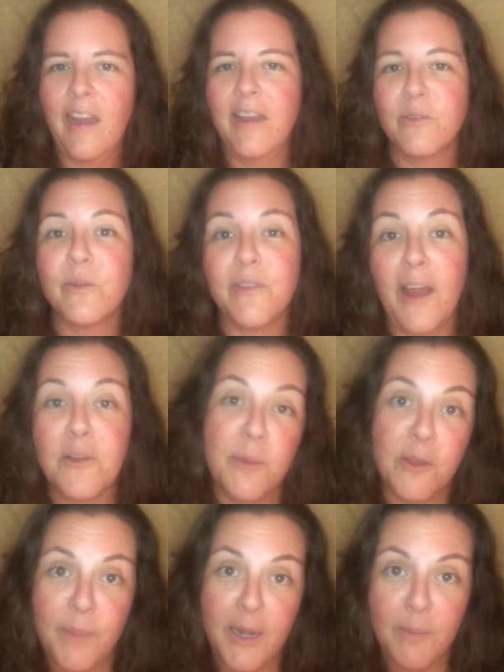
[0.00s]
I would rather
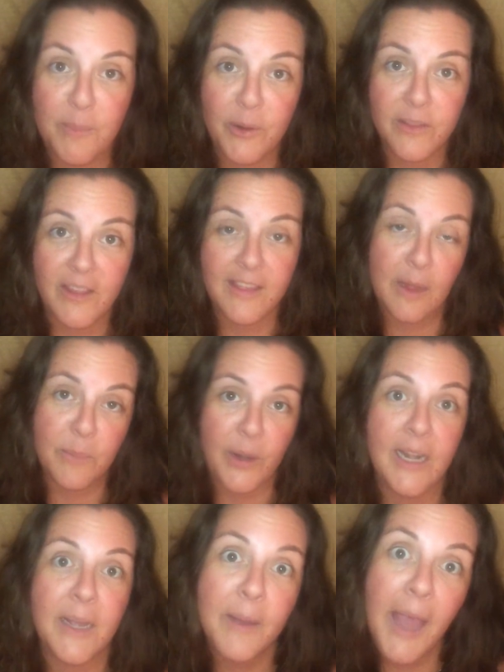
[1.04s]
be spending my birthday
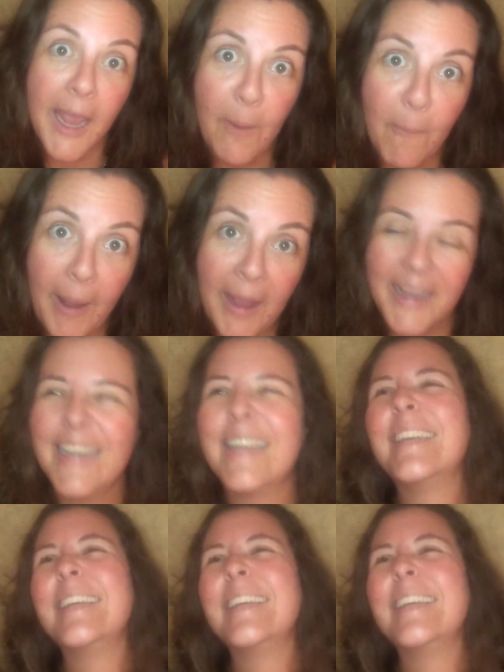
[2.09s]
celebrating. Anyway,